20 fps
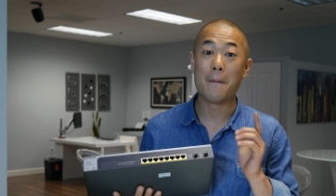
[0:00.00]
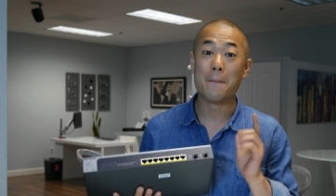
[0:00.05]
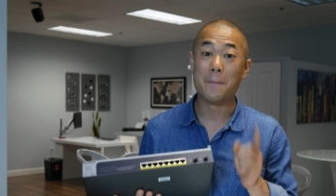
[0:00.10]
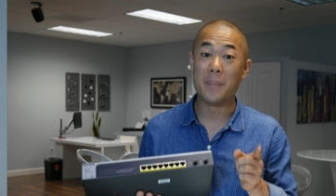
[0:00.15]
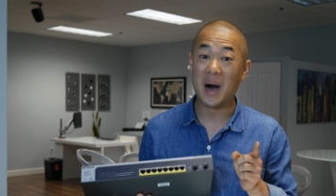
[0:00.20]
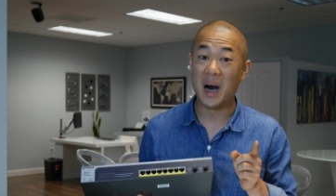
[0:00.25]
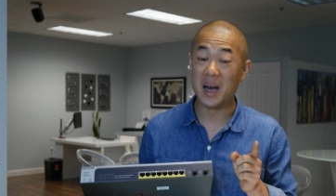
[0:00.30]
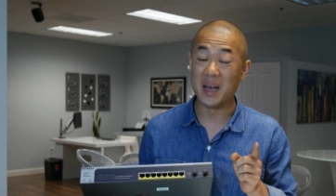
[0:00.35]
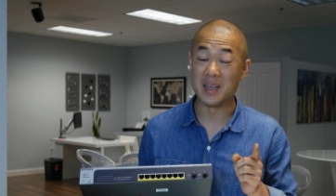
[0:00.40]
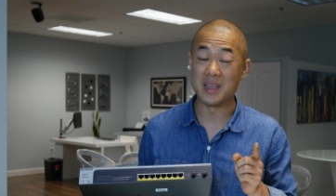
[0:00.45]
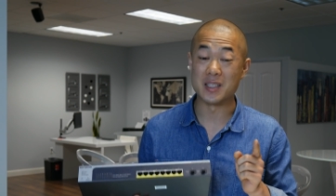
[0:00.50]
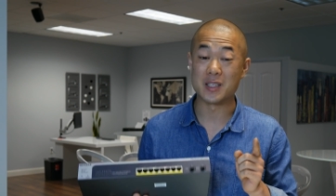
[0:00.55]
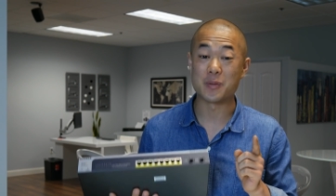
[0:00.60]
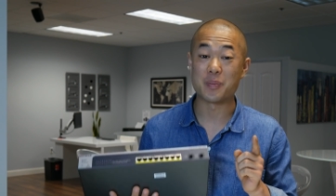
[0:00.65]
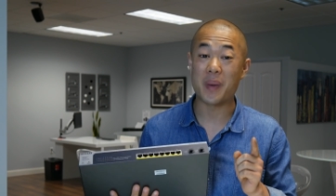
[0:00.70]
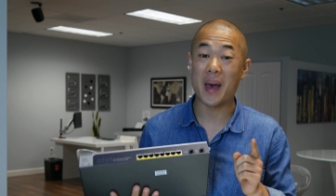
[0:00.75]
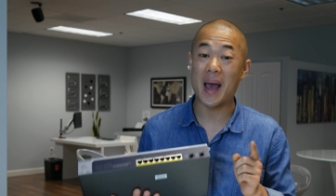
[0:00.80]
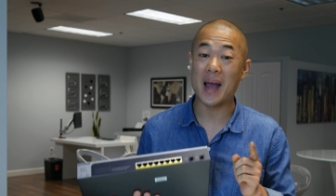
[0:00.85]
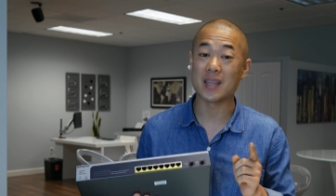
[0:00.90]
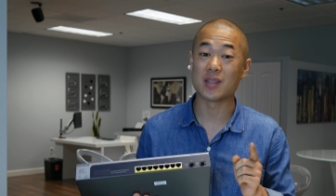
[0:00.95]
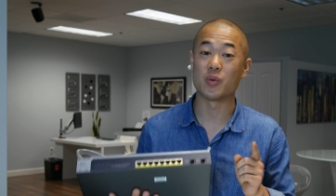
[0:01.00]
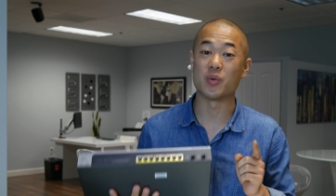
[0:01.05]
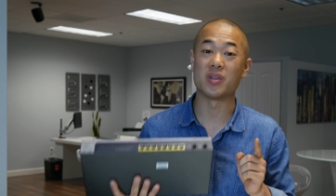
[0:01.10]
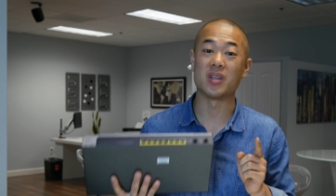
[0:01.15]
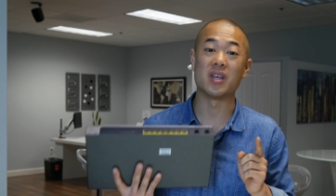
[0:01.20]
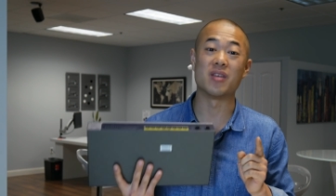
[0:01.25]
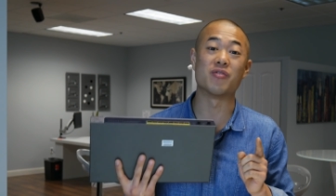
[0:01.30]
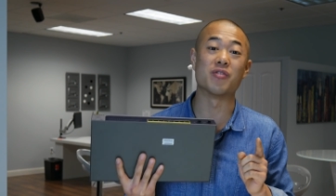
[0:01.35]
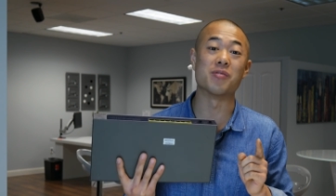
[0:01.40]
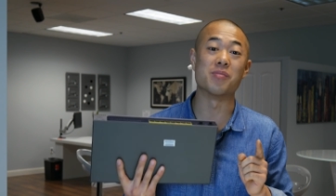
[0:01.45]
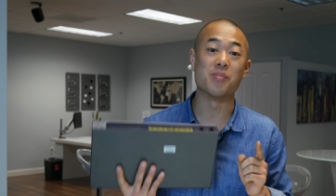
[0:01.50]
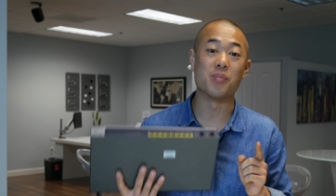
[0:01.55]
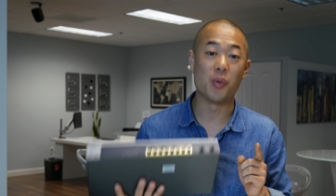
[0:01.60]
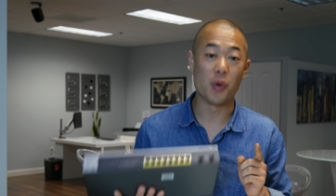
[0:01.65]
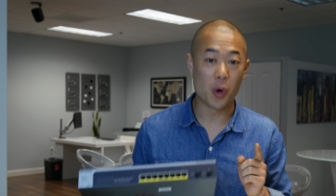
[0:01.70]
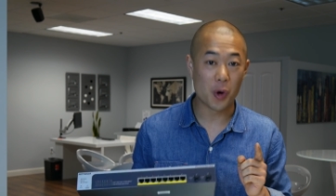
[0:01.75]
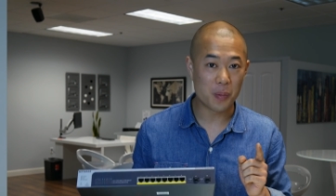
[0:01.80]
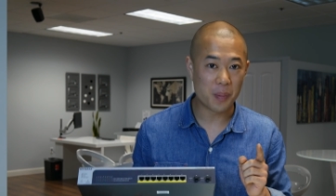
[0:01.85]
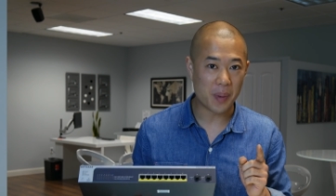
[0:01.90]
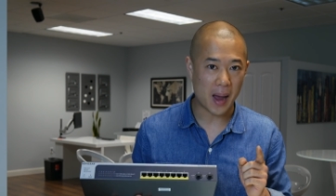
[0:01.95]
but it's packed with even
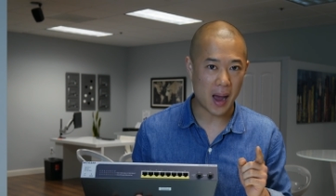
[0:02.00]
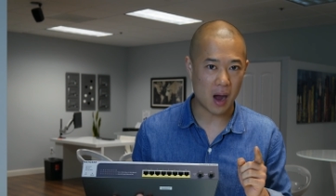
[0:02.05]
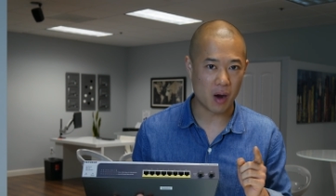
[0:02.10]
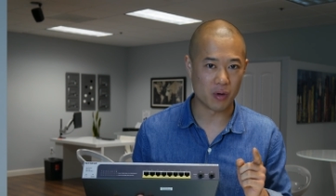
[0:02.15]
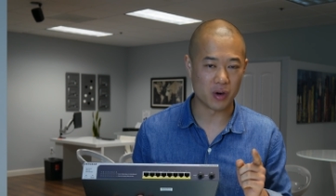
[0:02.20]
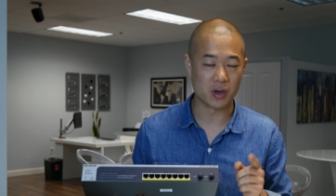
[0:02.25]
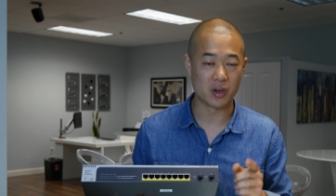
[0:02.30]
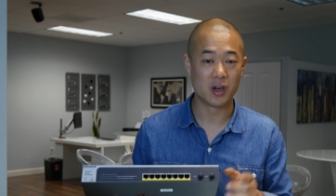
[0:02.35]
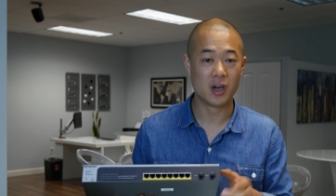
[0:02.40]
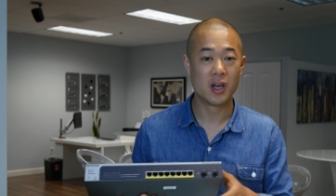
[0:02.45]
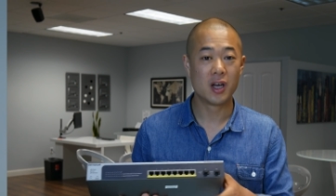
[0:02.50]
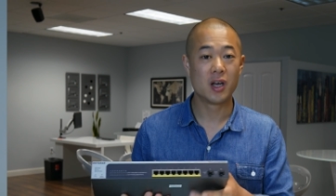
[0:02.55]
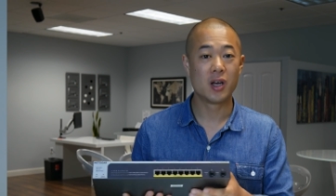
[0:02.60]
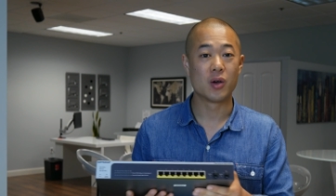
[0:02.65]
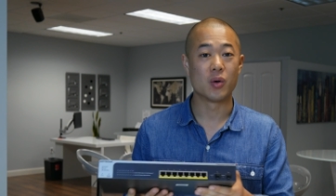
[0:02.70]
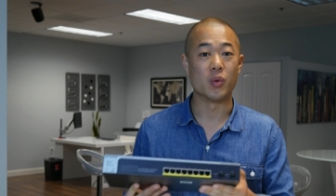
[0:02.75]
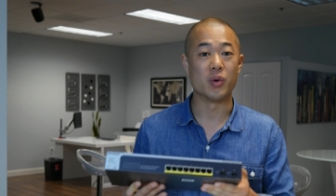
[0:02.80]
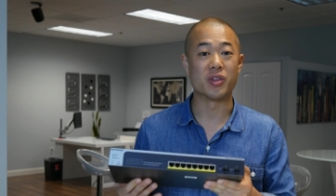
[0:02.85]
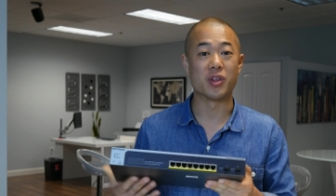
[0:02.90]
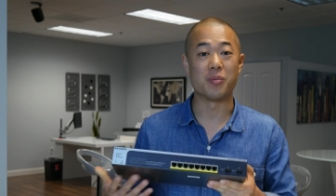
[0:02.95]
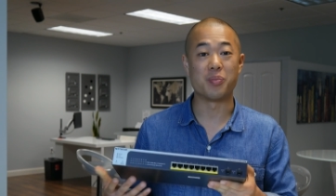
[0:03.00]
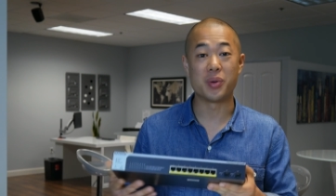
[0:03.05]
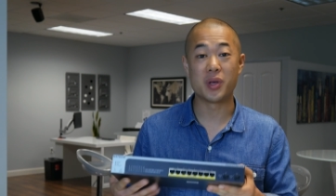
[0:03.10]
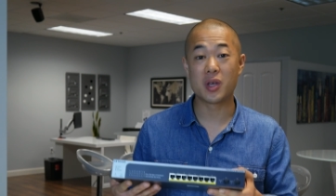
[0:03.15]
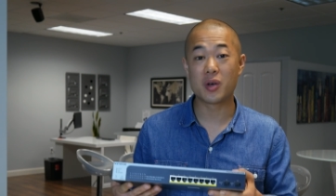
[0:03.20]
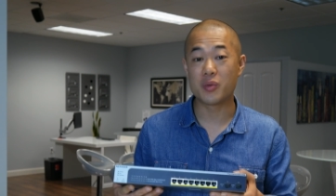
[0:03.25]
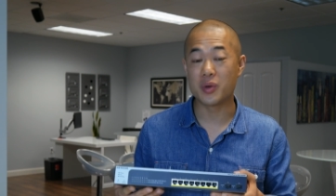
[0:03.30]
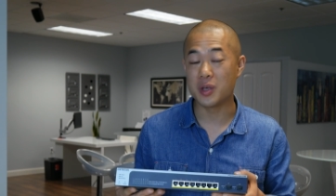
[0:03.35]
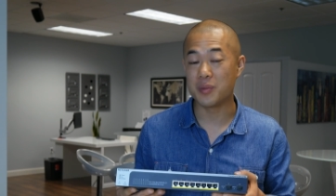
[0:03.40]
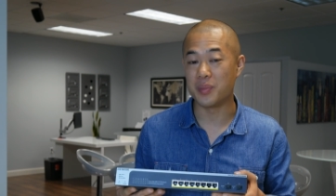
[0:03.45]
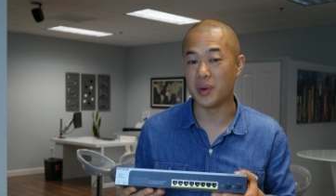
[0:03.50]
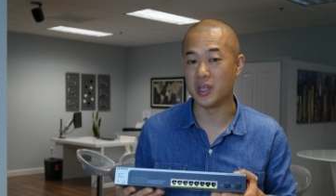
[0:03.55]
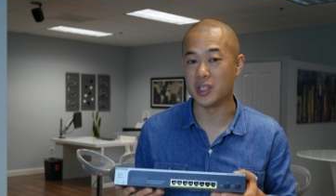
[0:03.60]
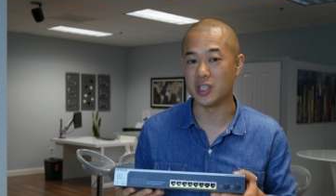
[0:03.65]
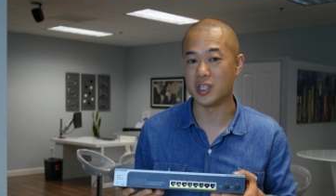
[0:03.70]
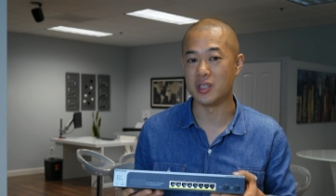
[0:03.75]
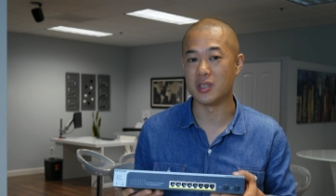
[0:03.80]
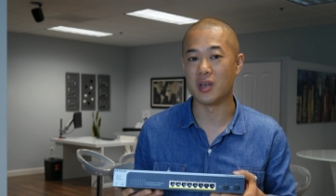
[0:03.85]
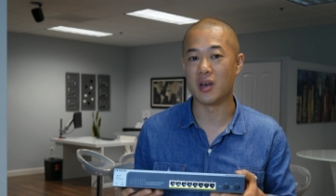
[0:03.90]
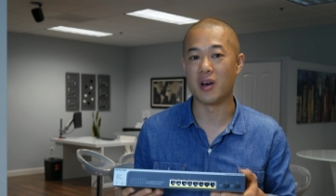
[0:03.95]
more power with a PoE
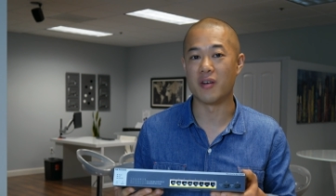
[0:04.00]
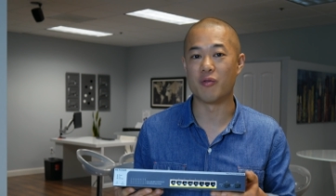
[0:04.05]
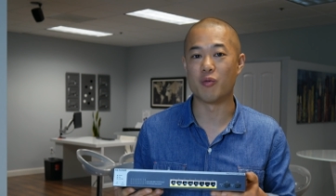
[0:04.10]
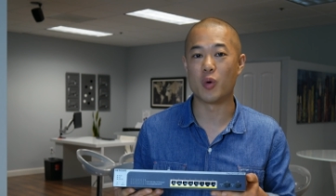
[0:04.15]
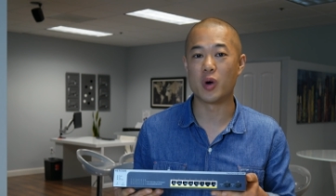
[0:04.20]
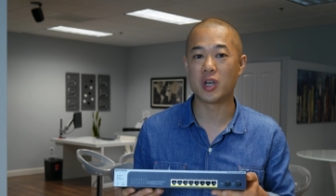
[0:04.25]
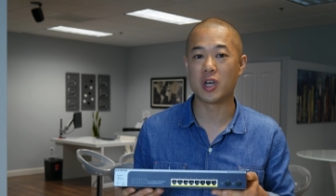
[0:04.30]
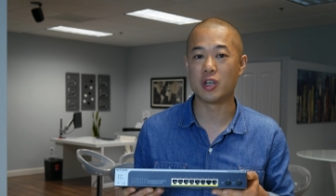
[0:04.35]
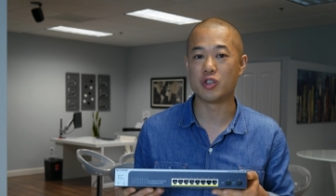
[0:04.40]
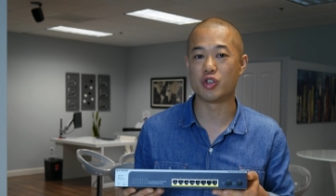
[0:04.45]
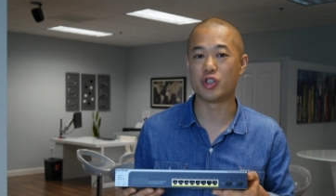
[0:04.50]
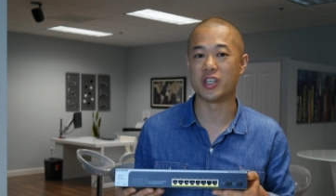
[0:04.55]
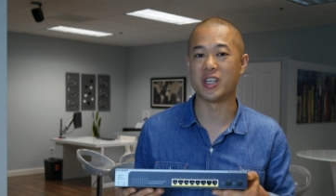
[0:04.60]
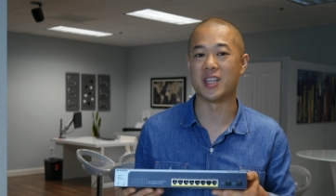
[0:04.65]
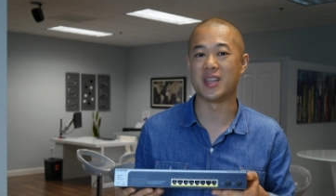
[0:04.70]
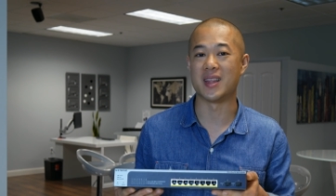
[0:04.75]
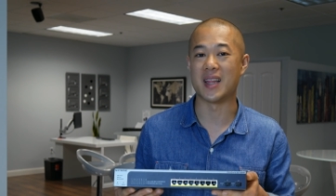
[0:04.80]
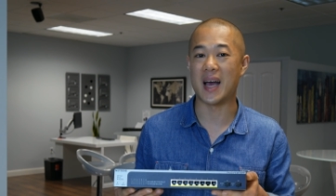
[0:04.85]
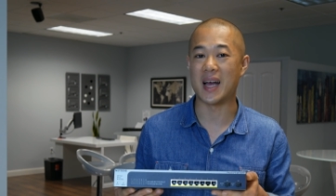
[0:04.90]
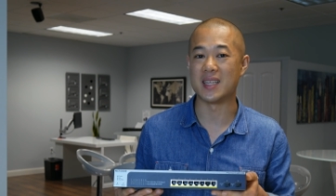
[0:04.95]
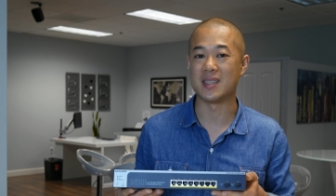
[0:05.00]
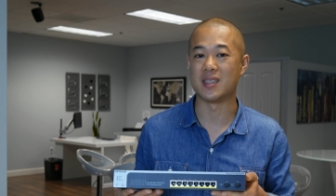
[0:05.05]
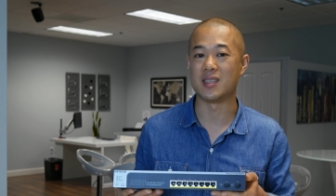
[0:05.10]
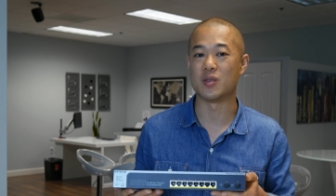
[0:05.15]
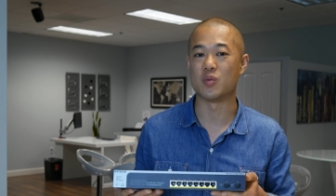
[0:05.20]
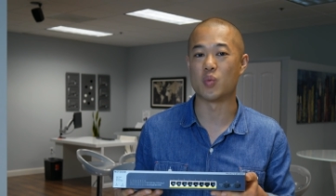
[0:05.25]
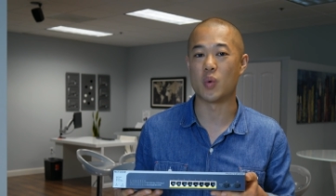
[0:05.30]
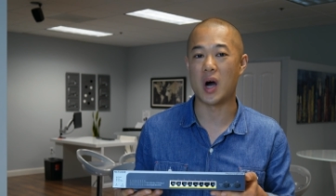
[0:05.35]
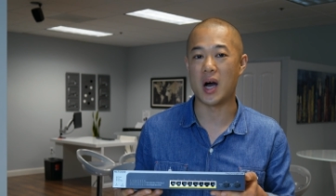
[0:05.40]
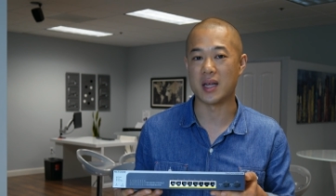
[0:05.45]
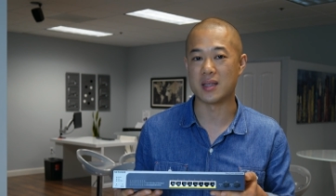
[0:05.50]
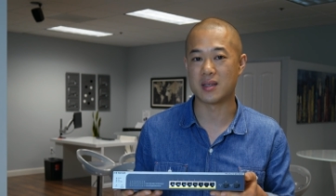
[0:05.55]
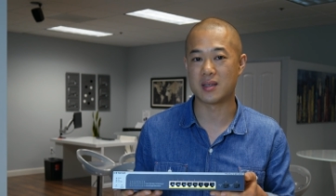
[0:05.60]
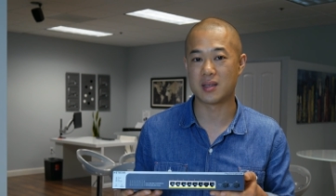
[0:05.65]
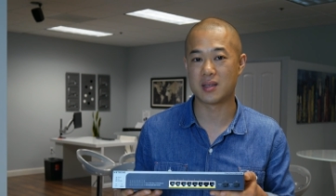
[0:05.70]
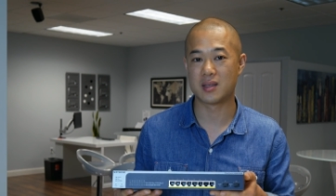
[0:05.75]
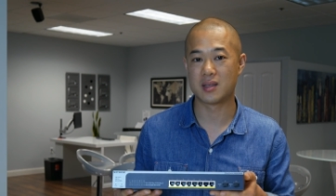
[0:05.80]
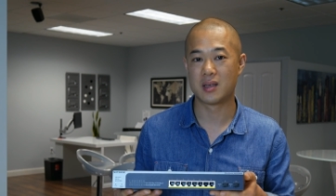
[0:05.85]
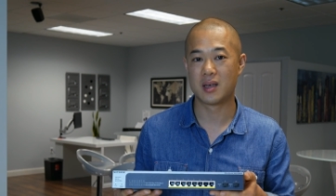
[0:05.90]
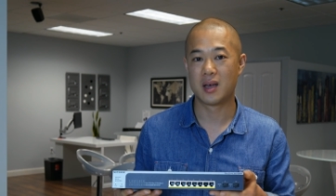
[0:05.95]
budget of 190
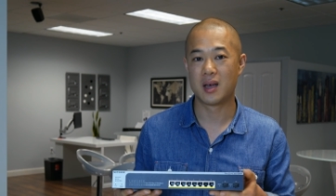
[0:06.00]
watts.